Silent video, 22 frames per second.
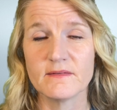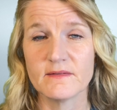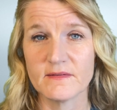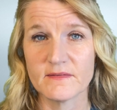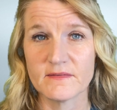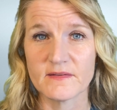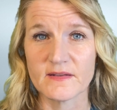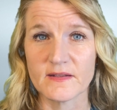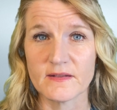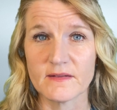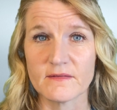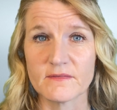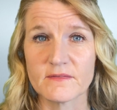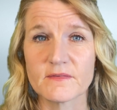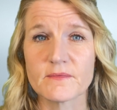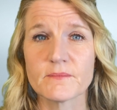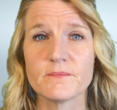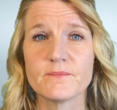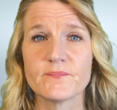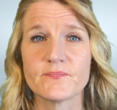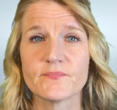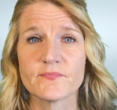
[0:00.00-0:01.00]
disease.
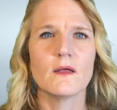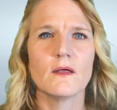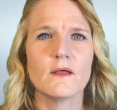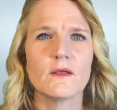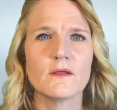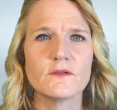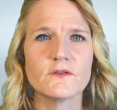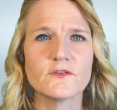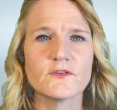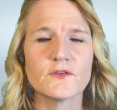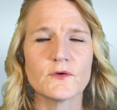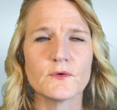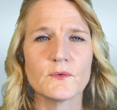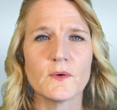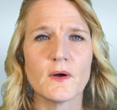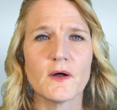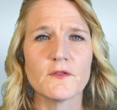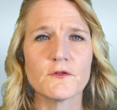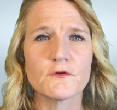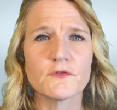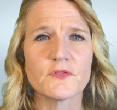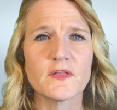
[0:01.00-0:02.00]
So
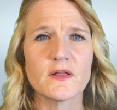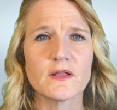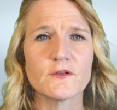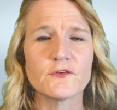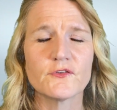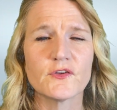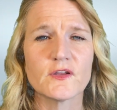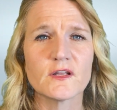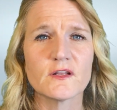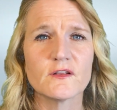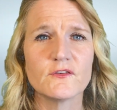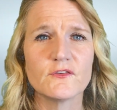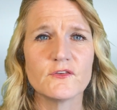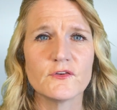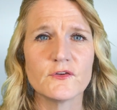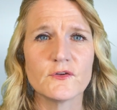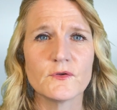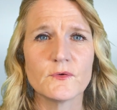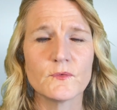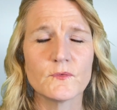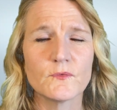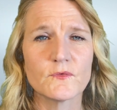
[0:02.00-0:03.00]
other things you can
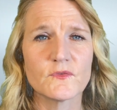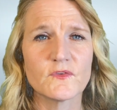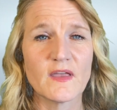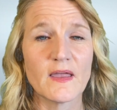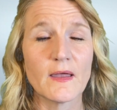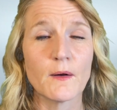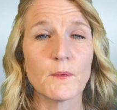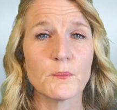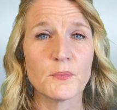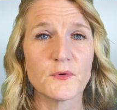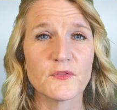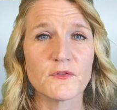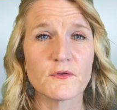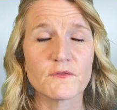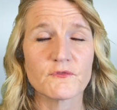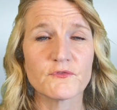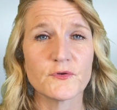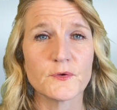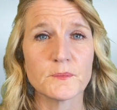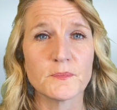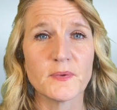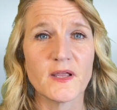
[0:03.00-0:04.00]
do to help with your
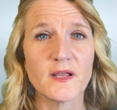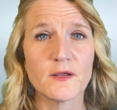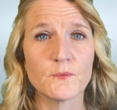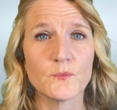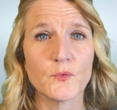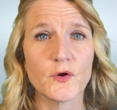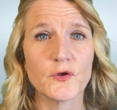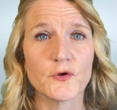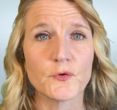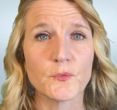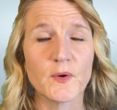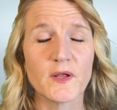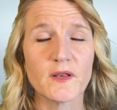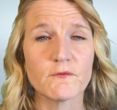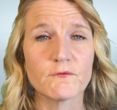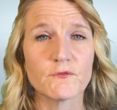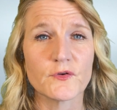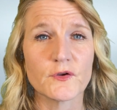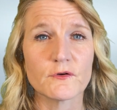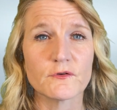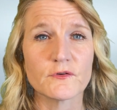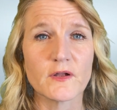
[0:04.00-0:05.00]
foot pain while you're waiting
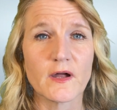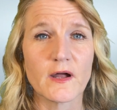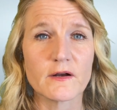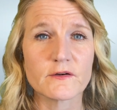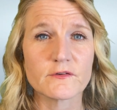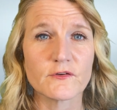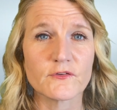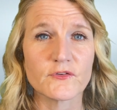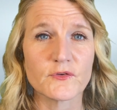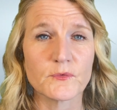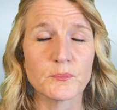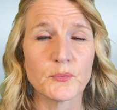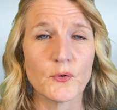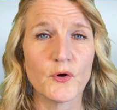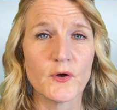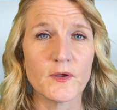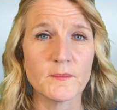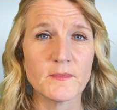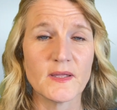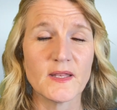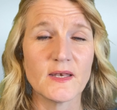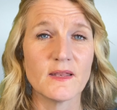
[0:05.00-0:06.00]
for your doctor's
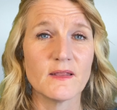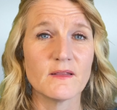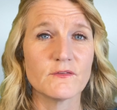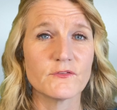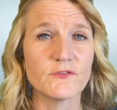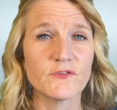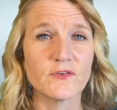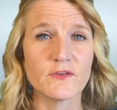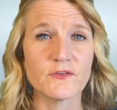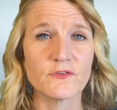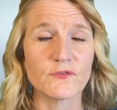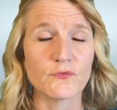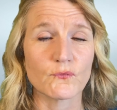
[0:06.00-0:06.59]
appointment is just